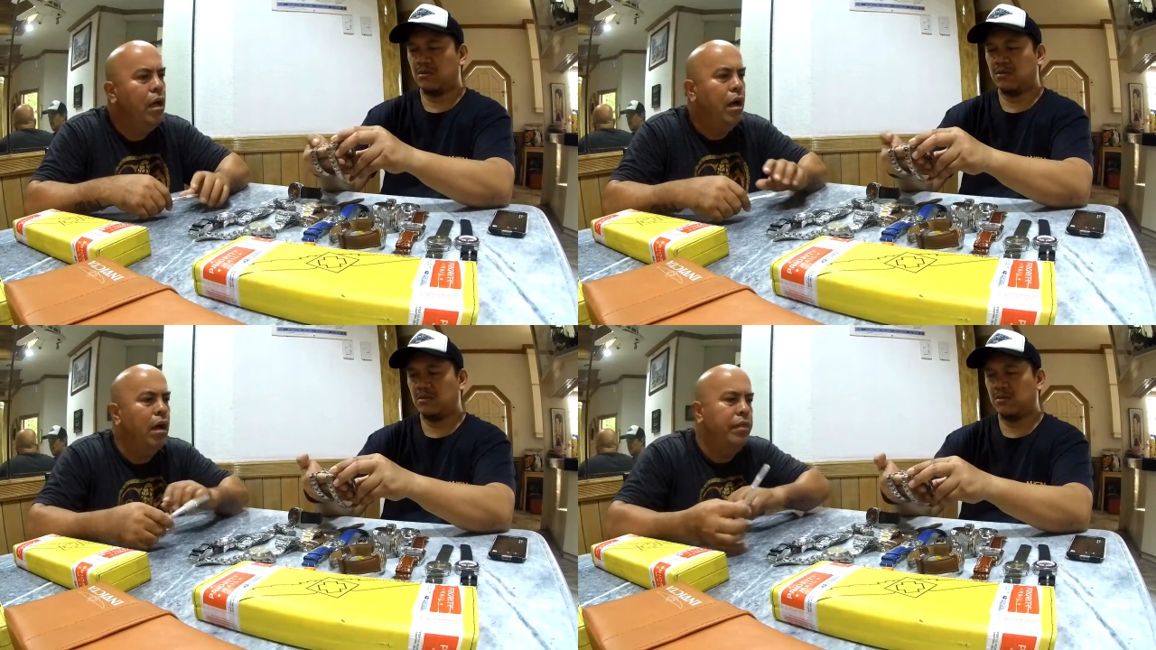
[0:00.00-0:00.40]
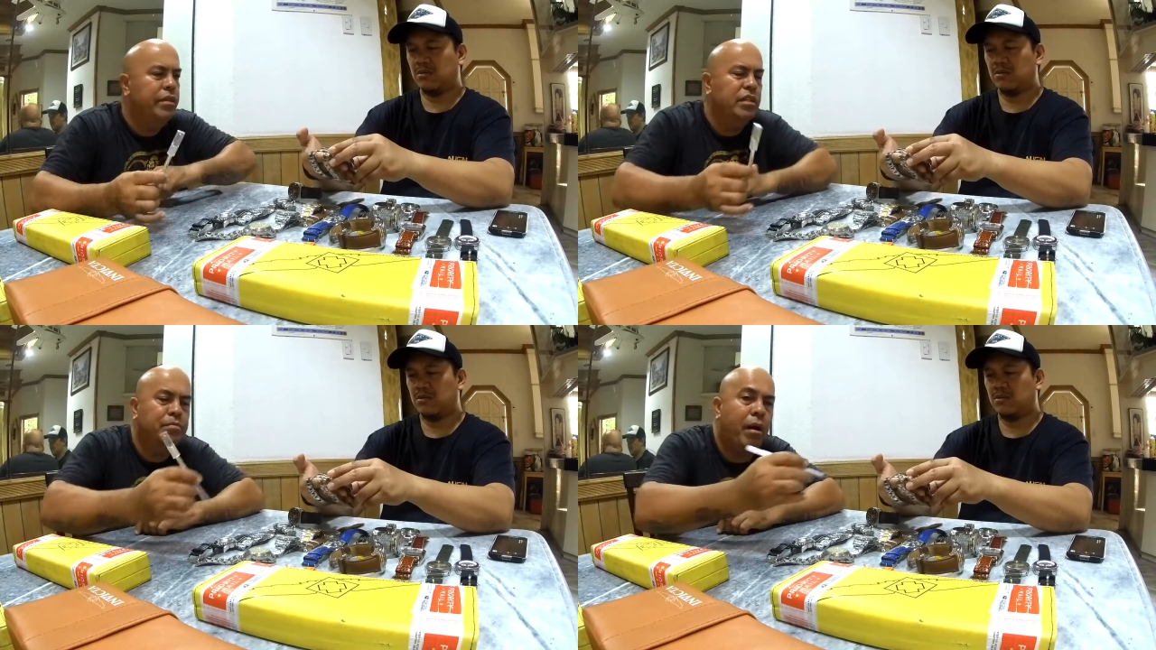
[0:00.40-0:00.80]
Speaker 1: Uh, this
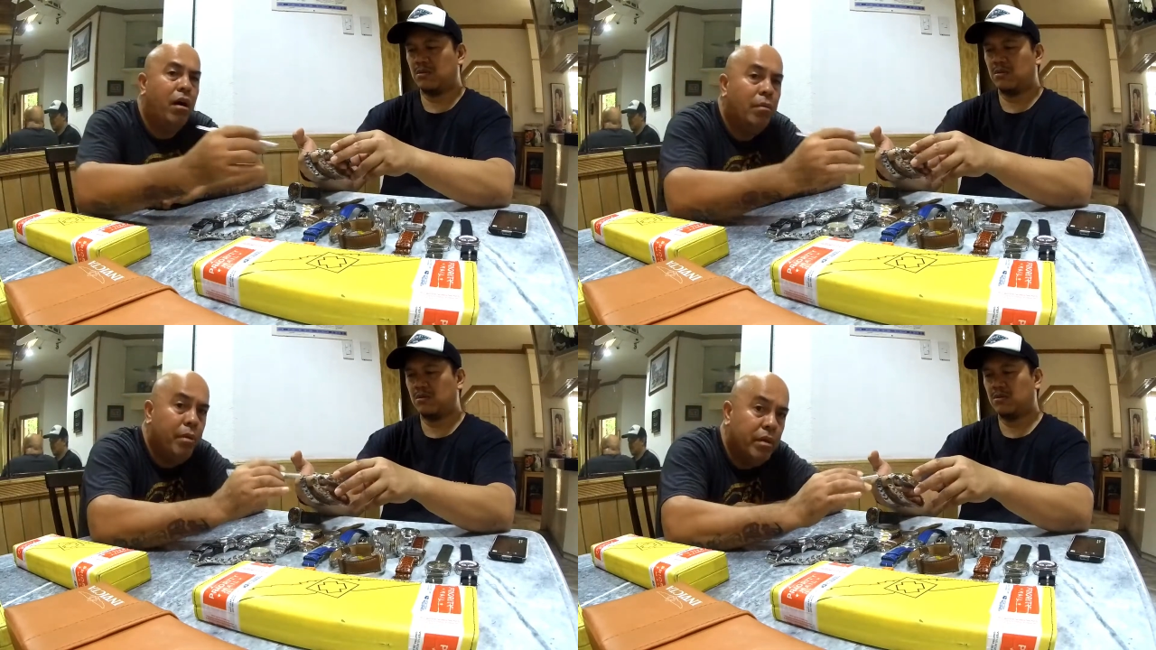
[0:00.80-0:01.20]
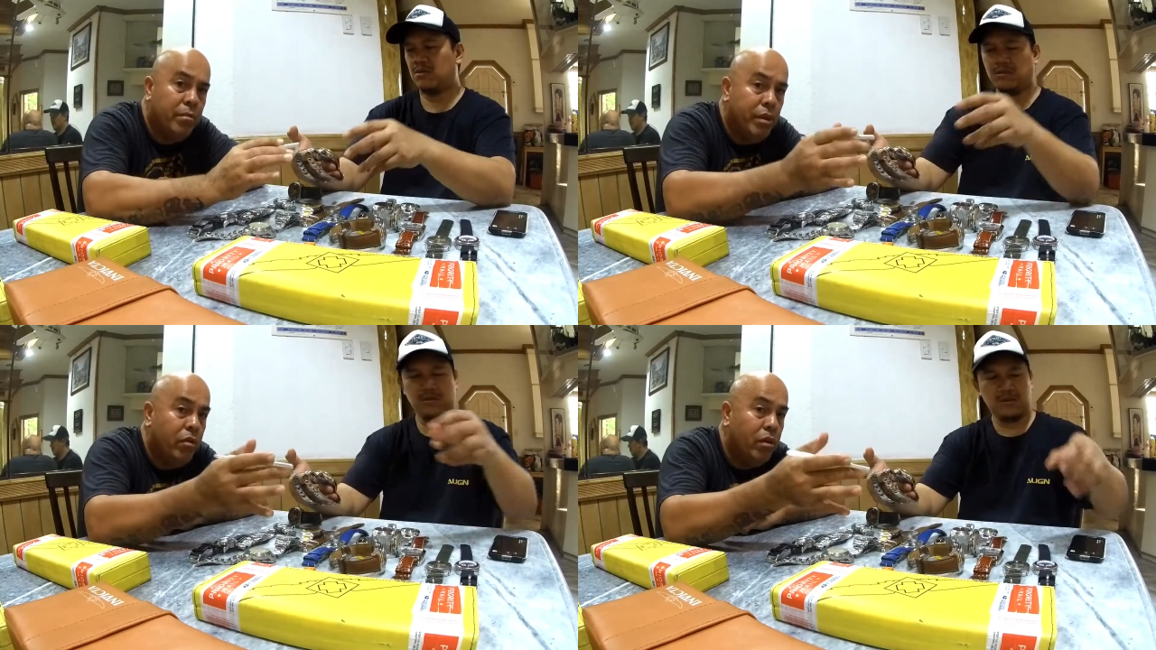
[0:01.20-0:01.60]
is powered by the
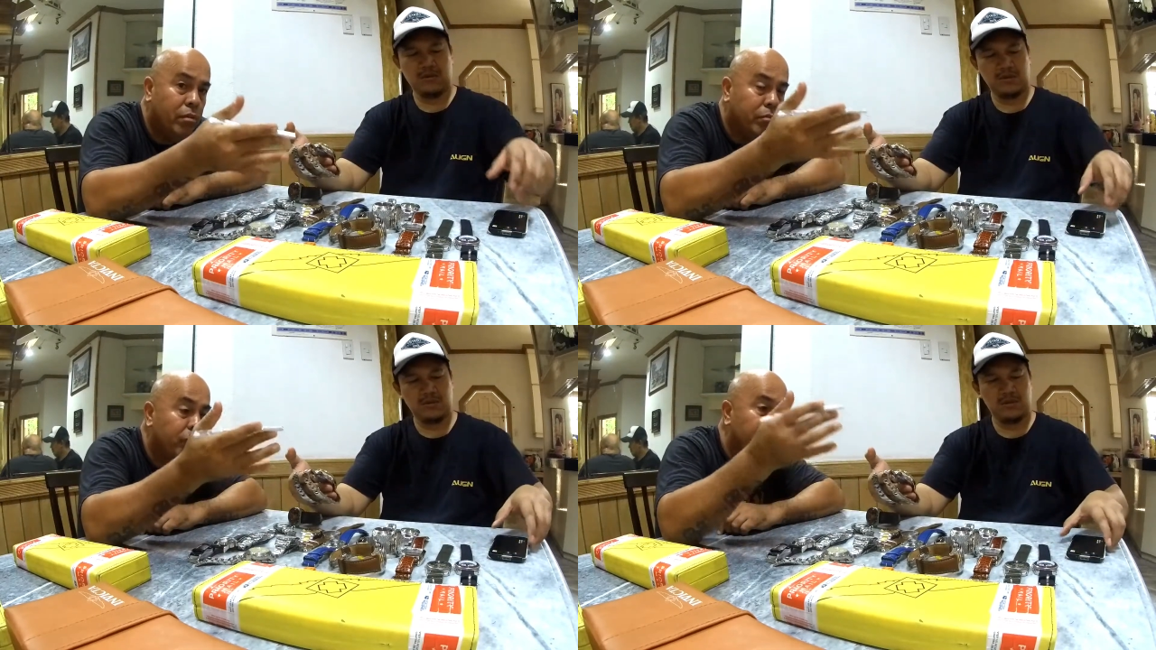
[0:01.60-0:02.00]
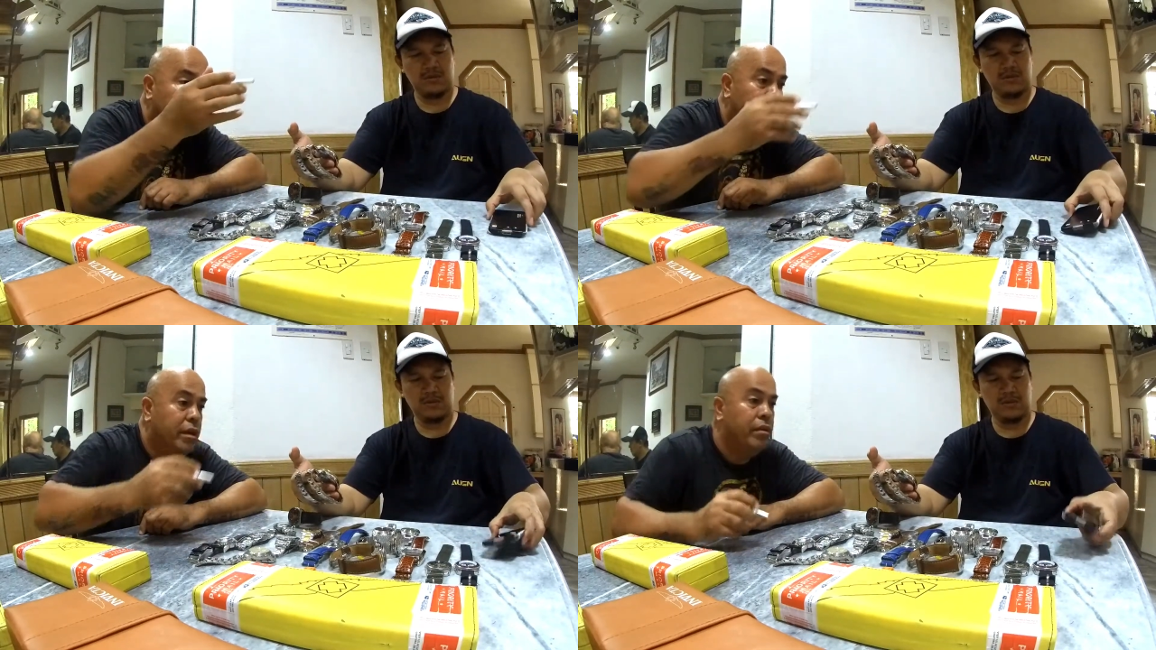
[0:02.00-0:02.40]
Miyota movement
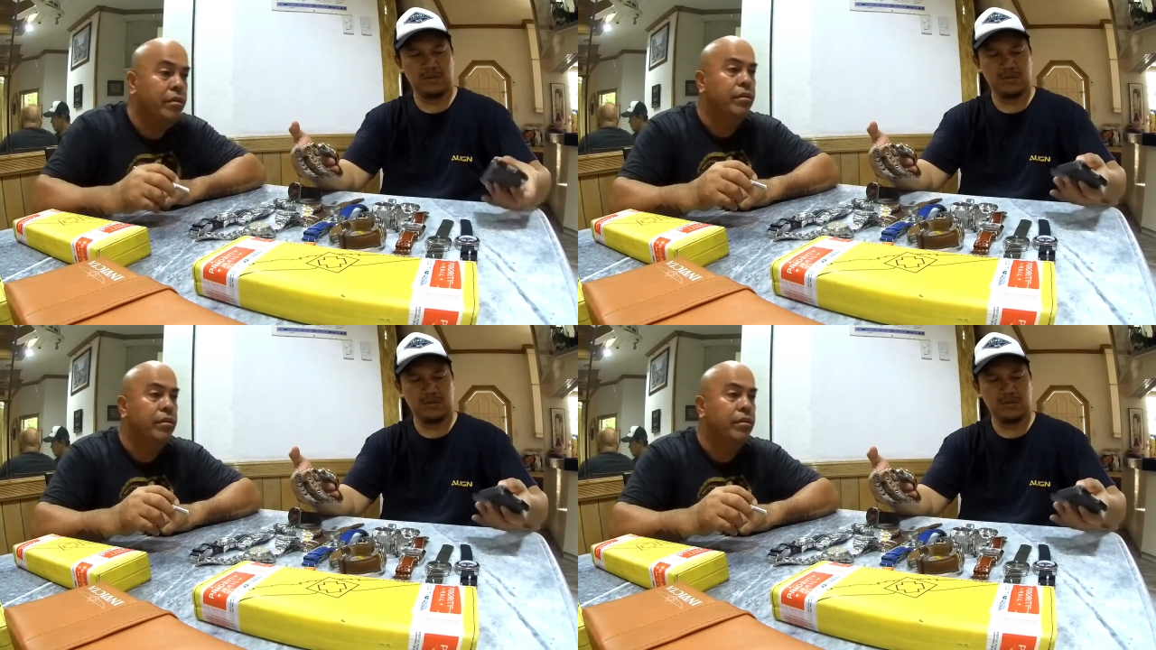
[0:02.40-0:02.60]
again,